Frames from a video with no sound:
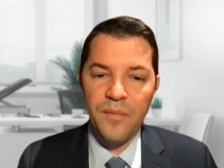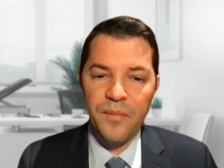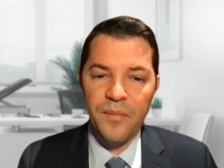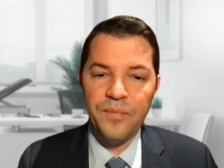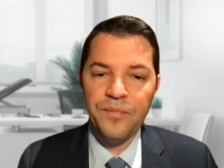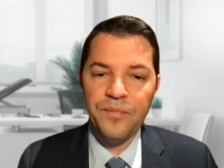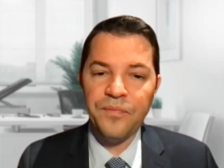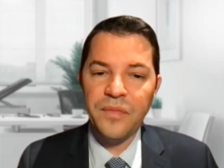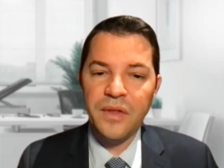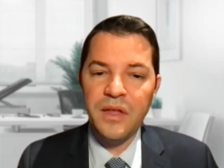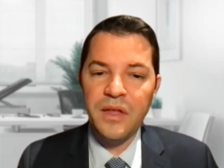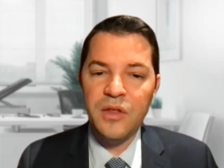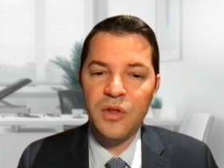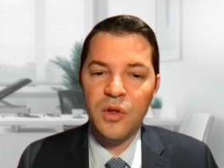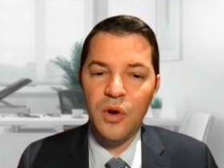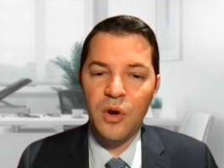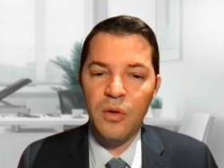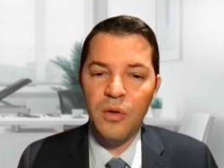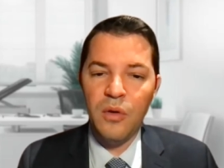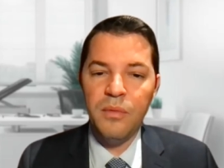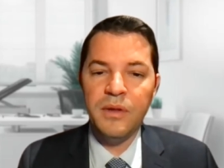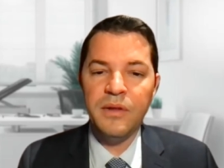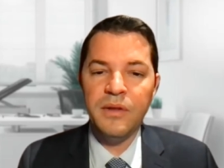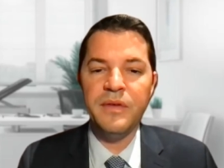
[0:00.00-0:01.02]
Mm, is
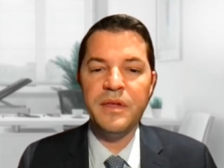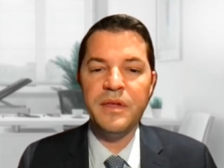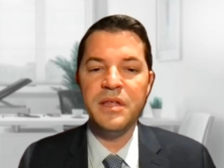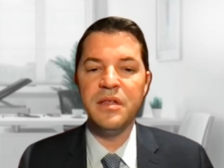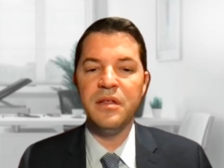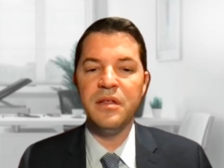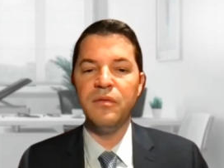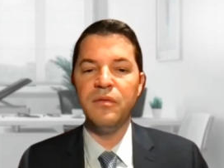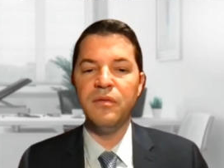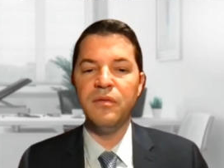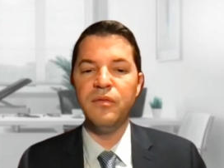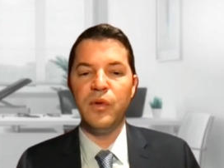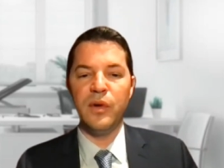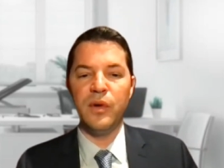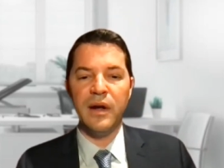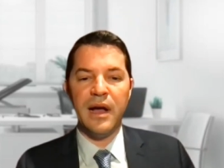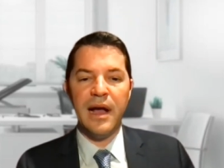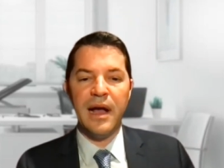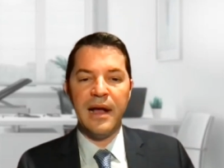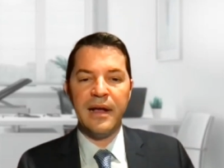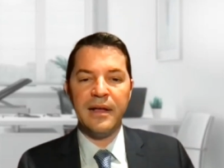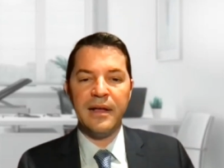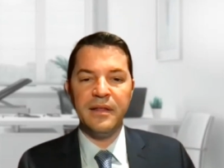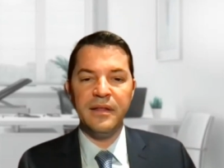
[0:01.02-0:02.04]
Glow beneficial
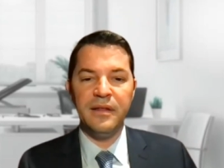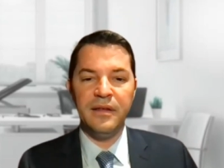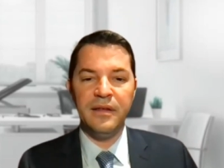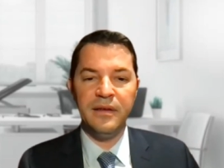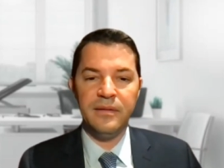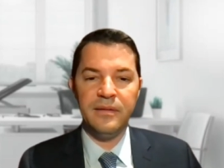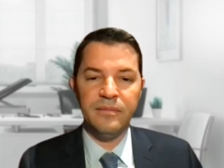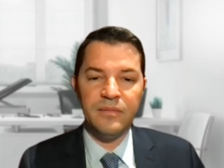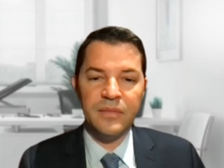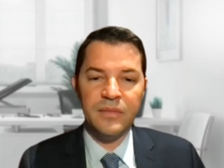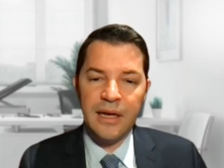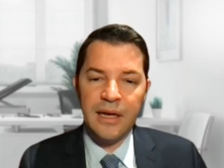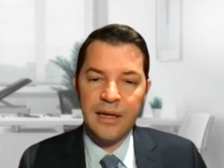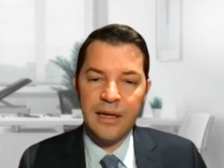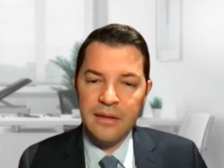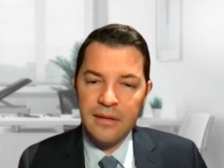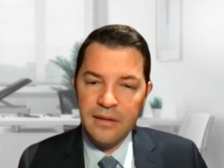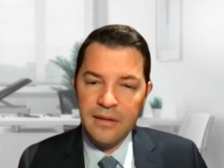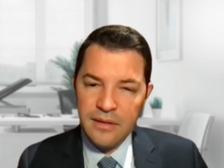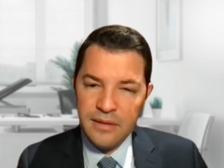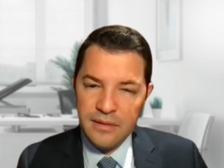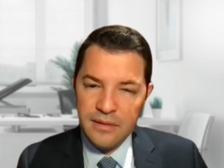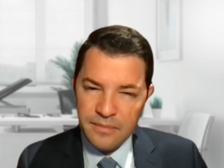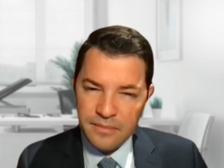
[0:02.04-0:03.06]
for acne
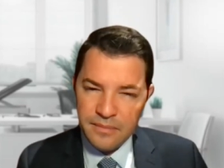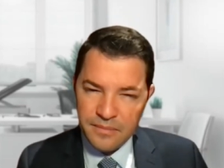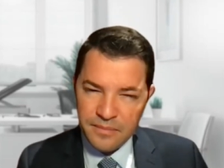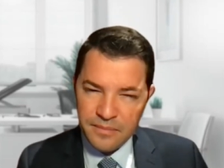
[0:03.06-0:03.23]
and